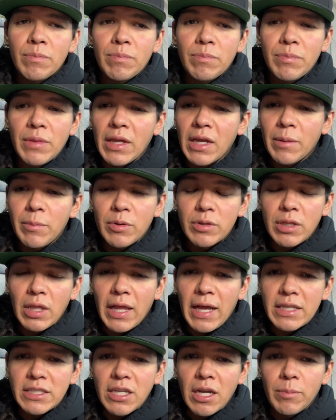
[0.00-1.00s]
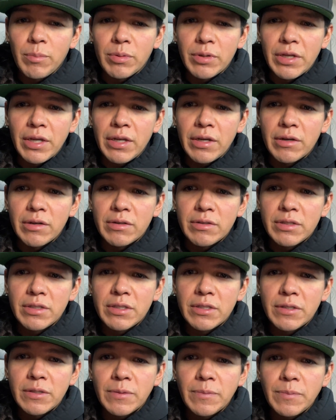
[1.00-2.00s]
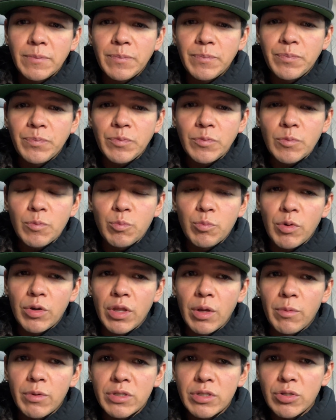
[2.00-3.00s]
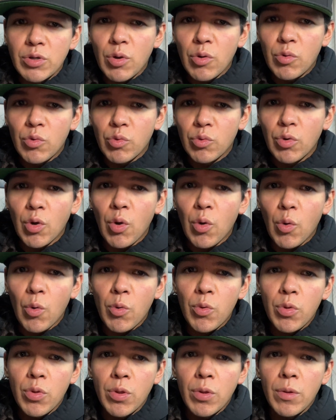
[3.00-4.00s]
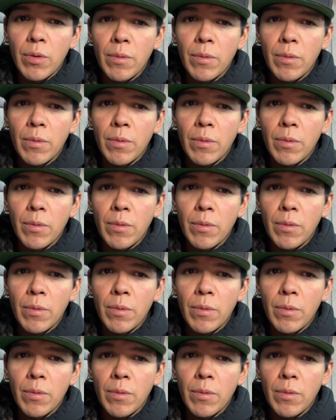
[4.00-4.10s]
think about the last couple of years where there was no growth.